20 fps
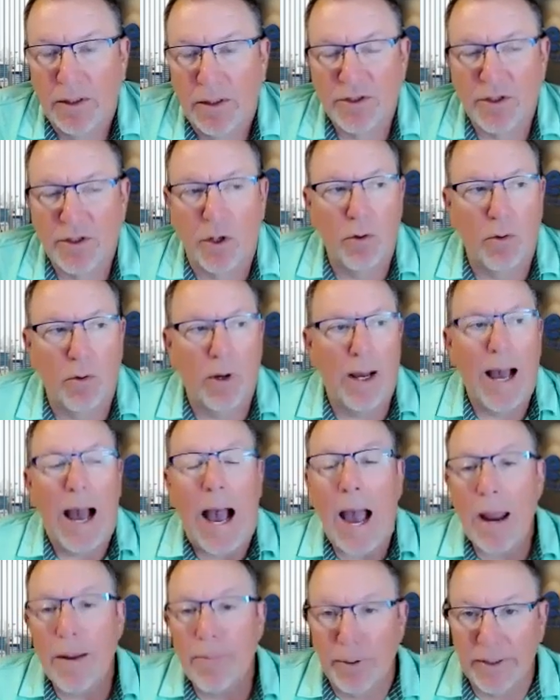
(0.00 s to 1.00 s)
So
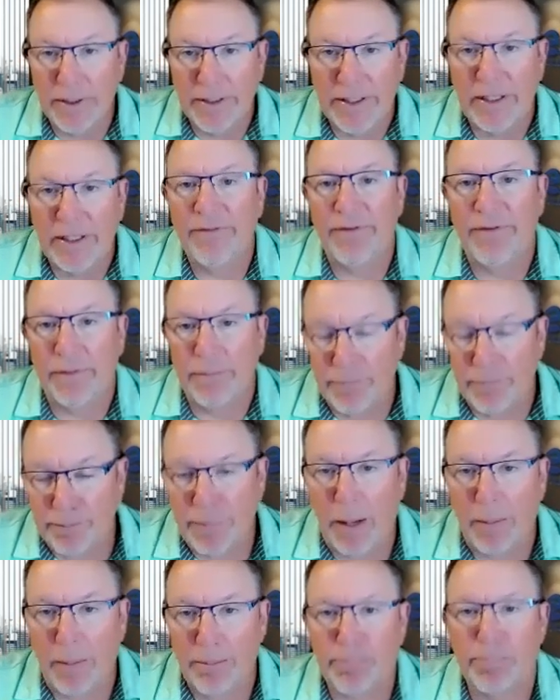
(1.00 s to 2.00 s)
I believe, and
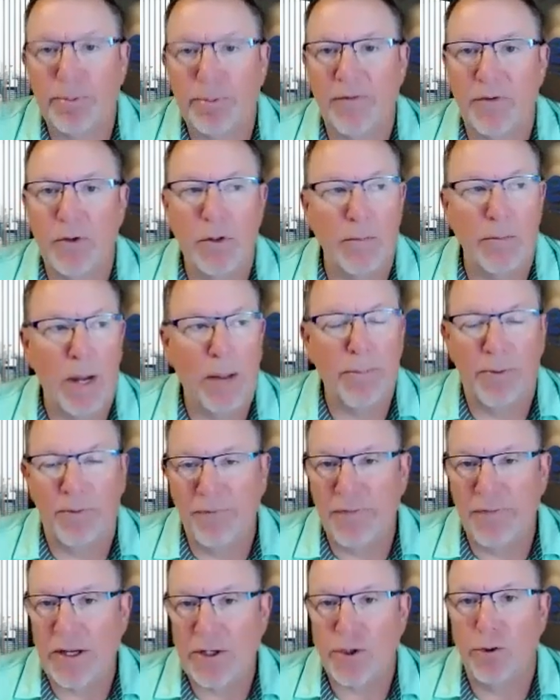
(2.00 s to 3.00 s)
I'm giving you my
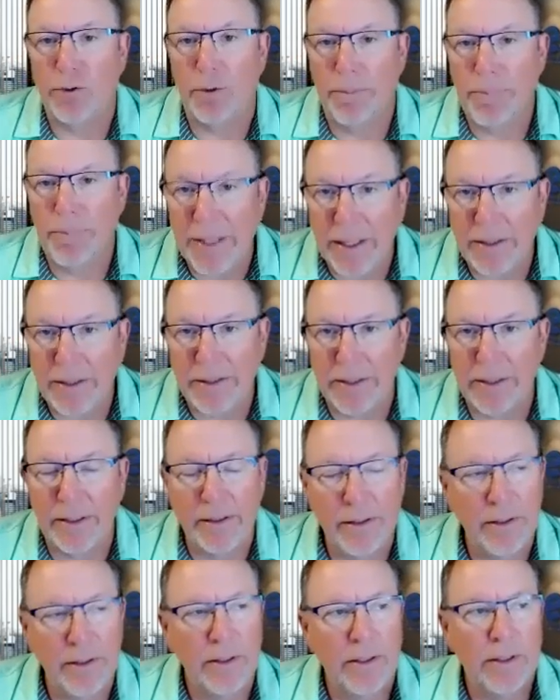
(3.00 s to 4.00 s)
professional
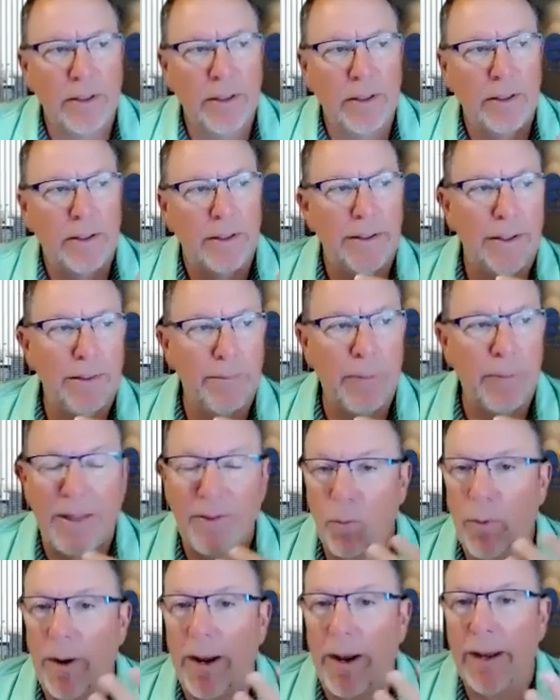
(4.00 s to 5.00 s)
opinion, by
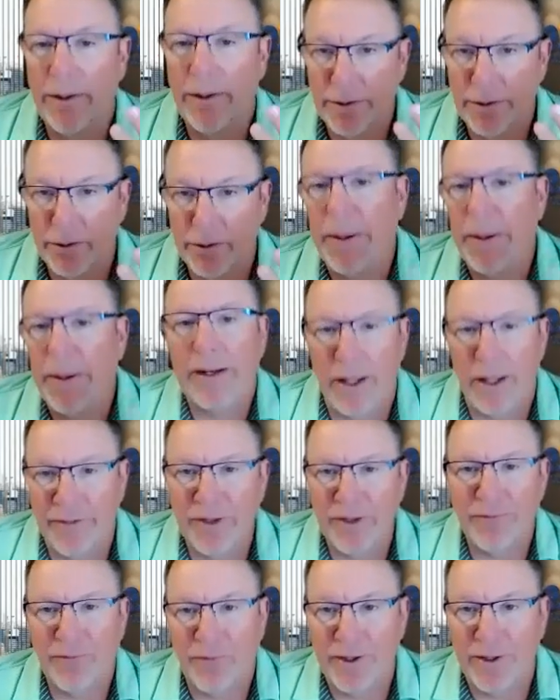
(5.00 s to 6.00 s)
the way, you pay
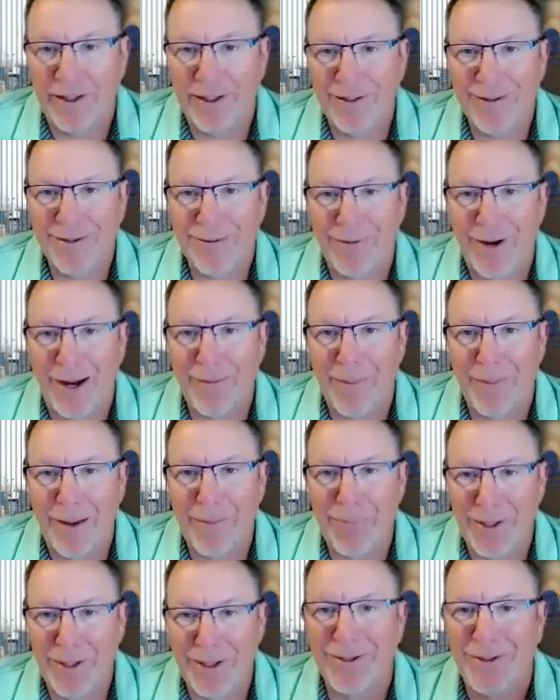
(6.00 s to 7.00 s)
nothing for this, right? My
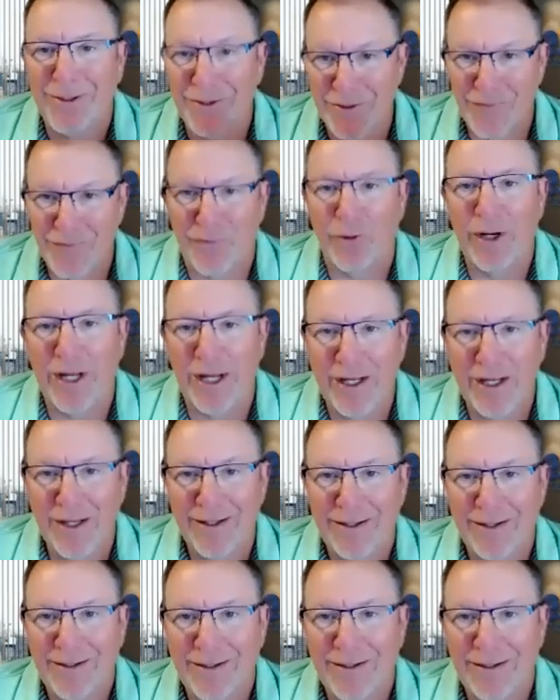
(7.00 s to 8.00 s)
opinion is free,
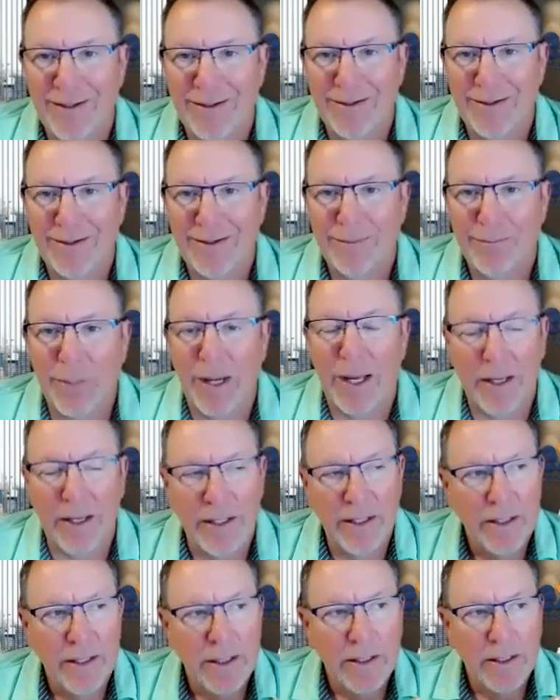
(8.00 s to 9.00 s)
but
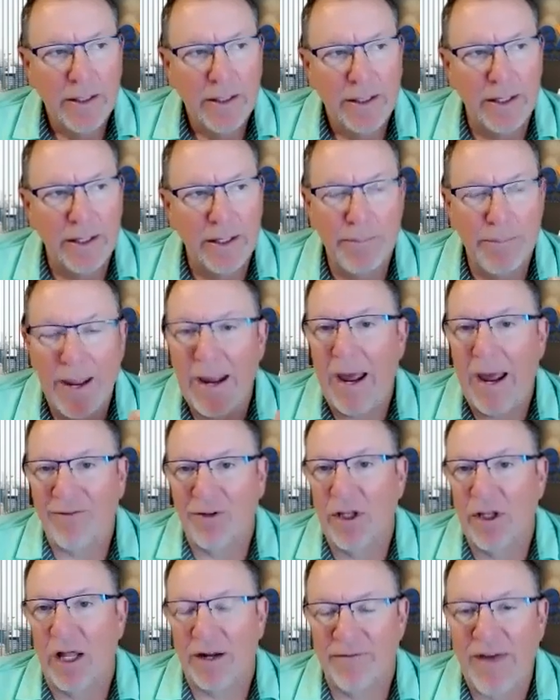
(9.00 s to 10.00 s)
it may have
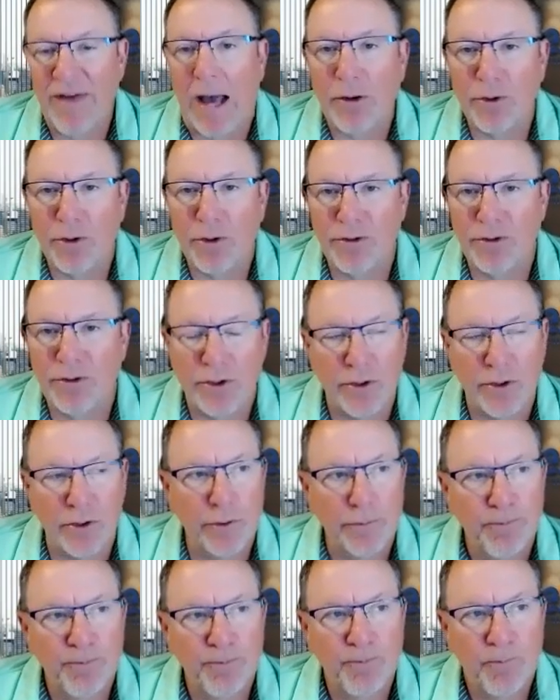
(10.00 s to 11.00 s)
a lot of value to
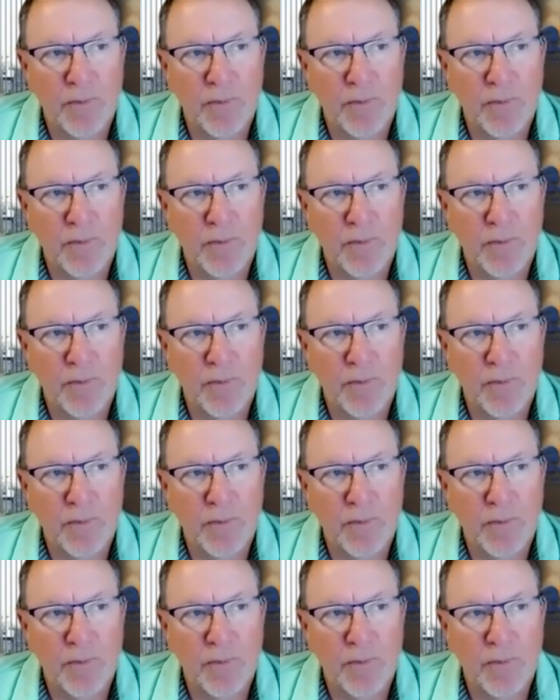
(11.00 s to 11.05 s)
you.